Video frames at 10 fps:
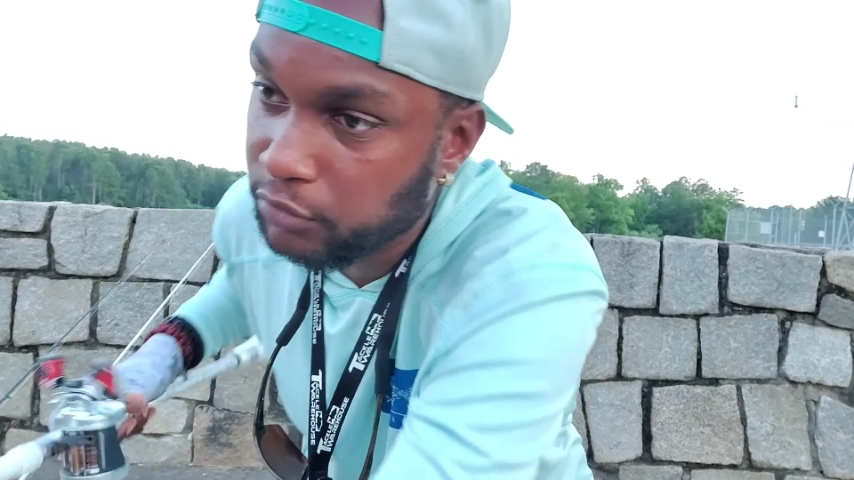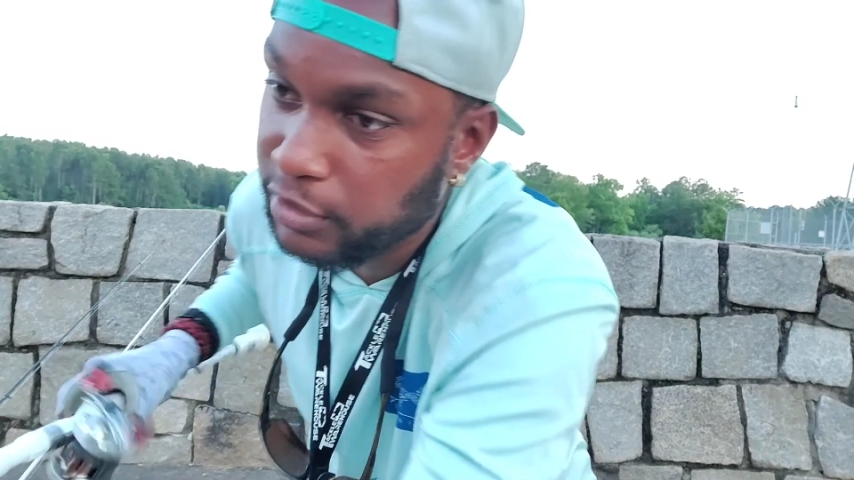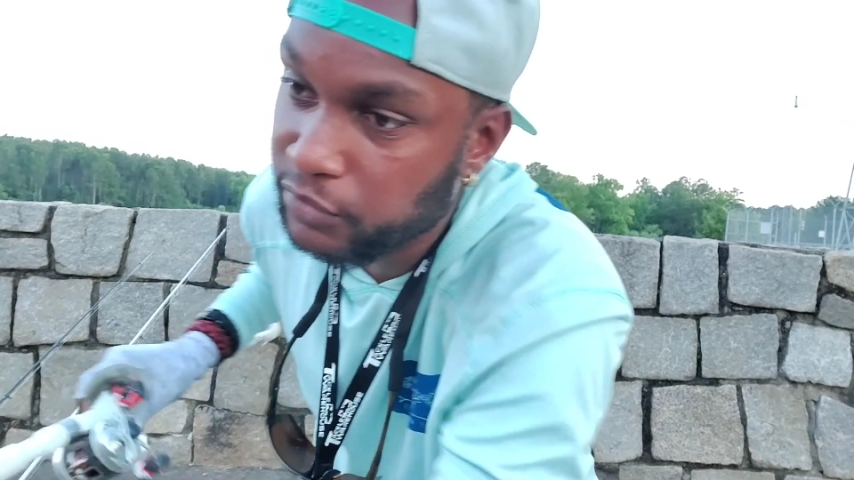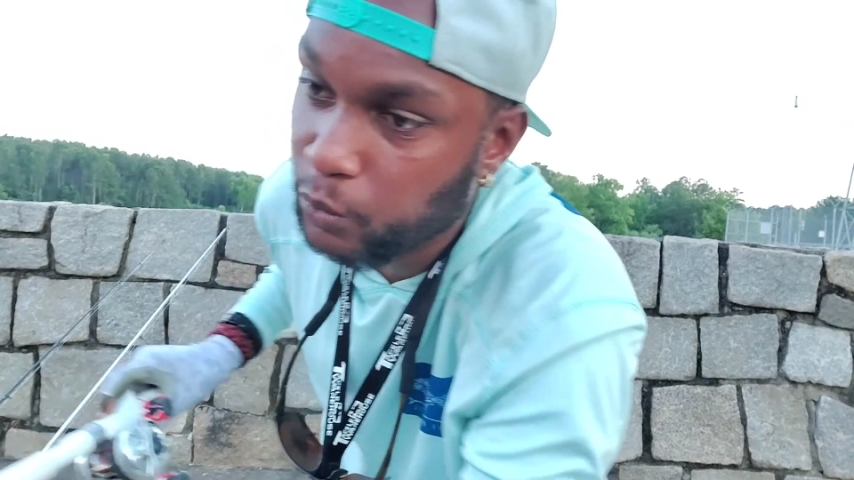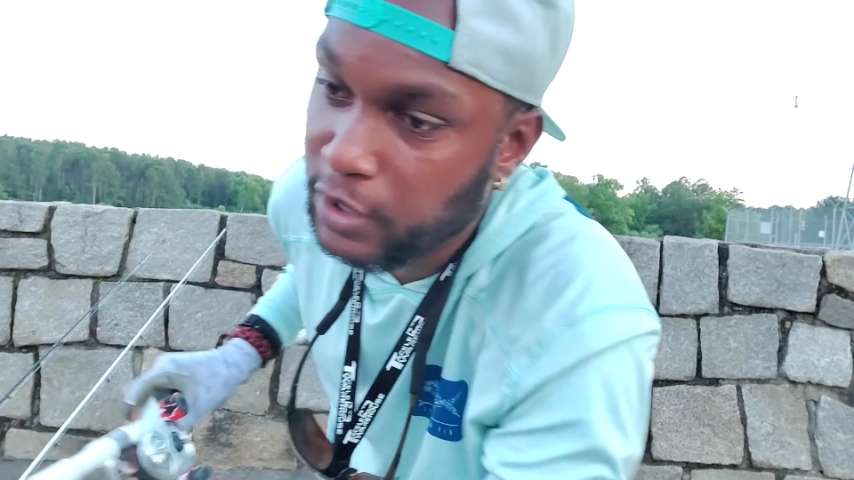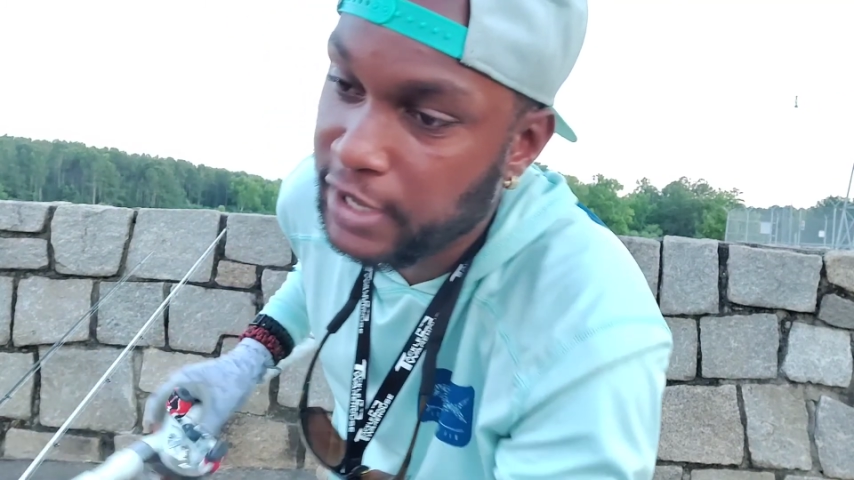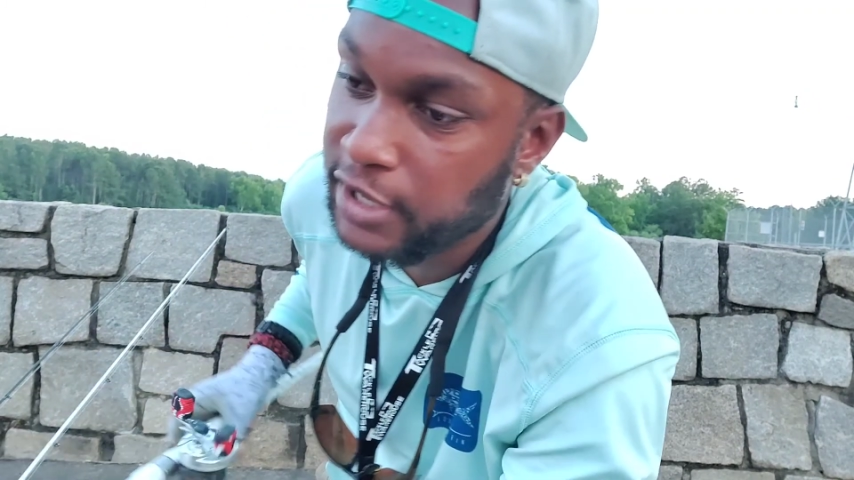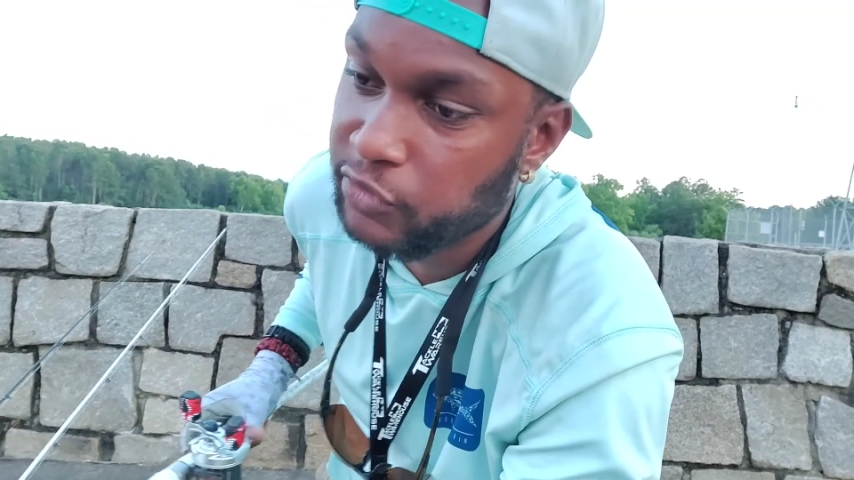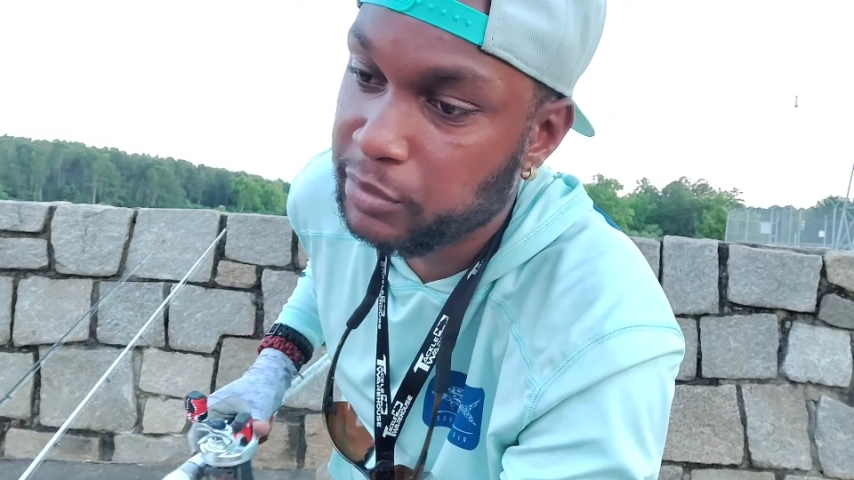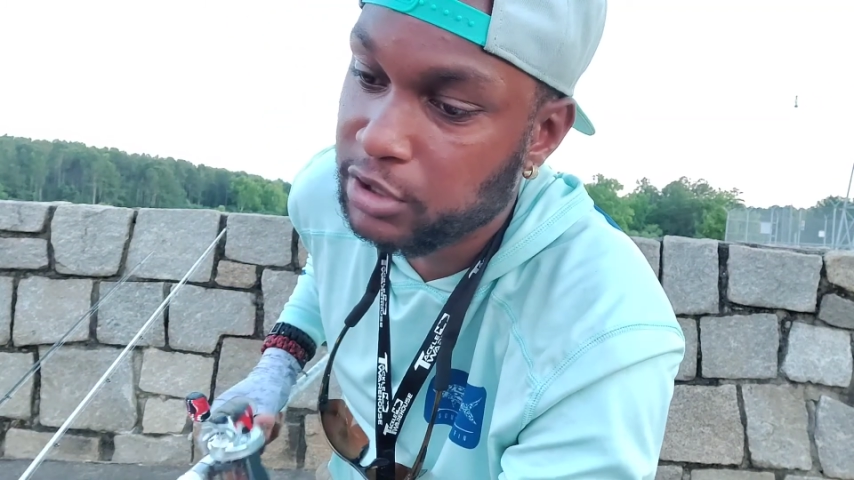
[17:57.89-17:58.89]
The reason
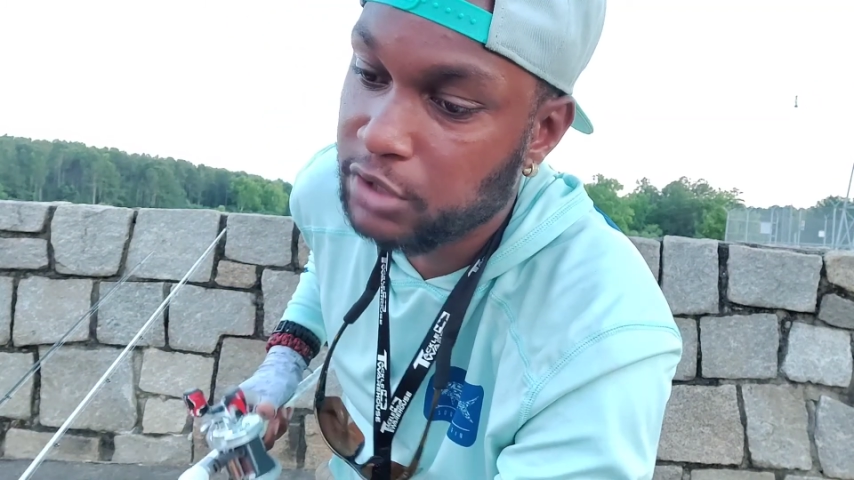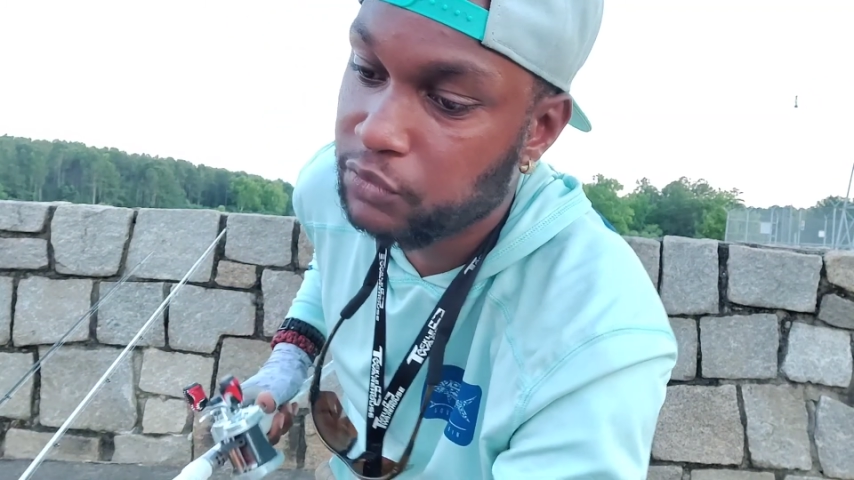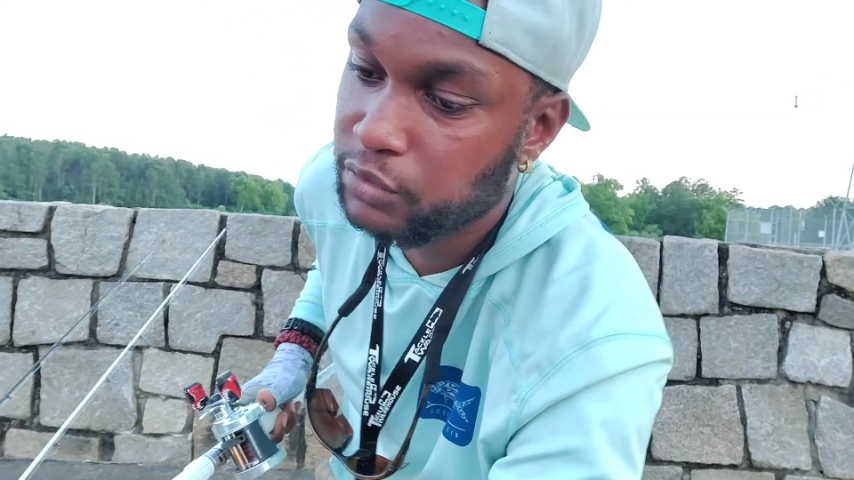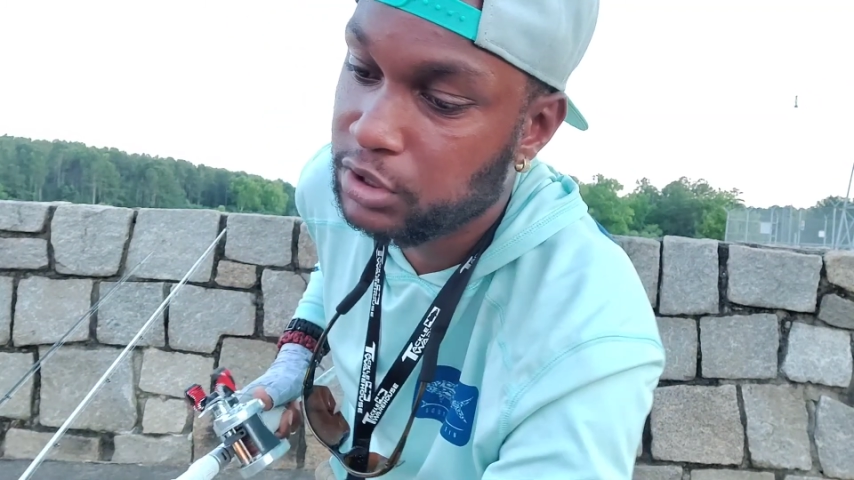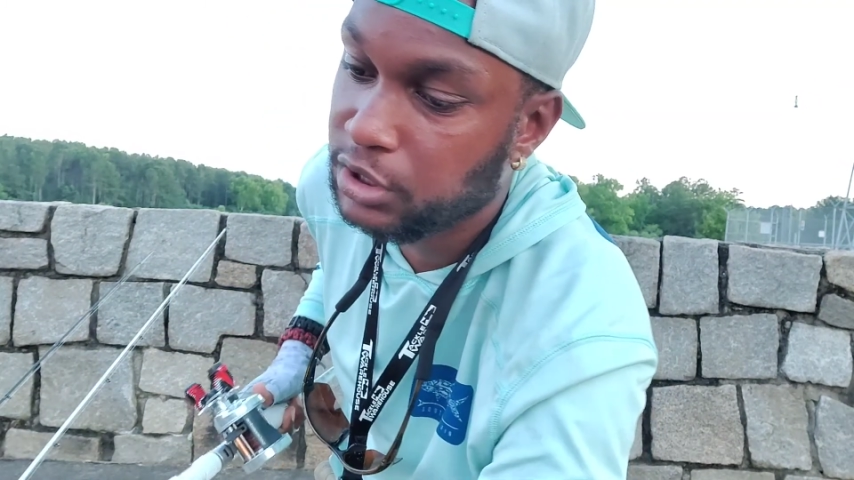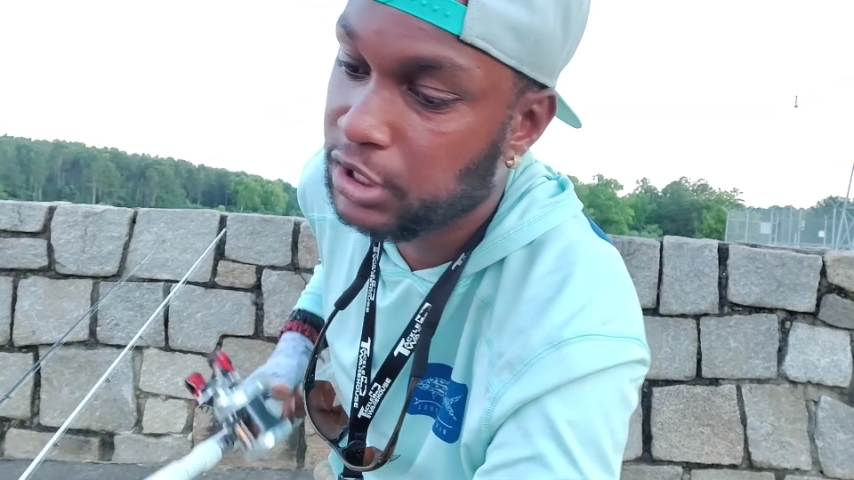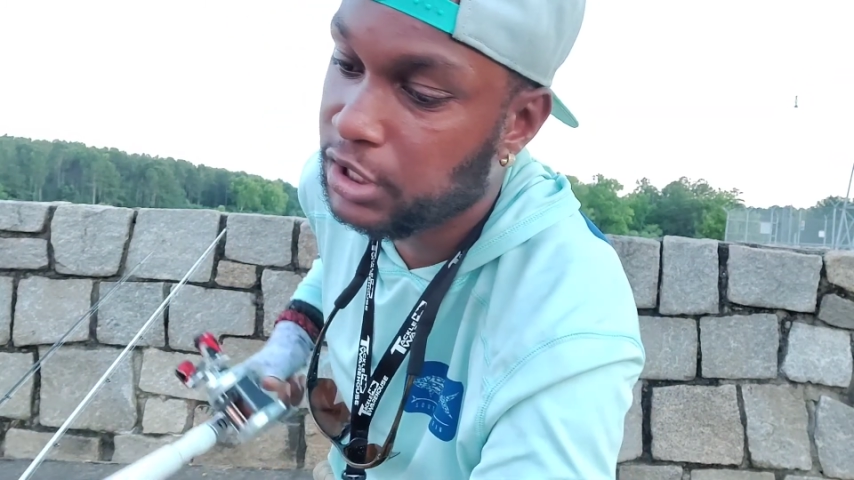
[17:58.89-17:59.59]
why is because you can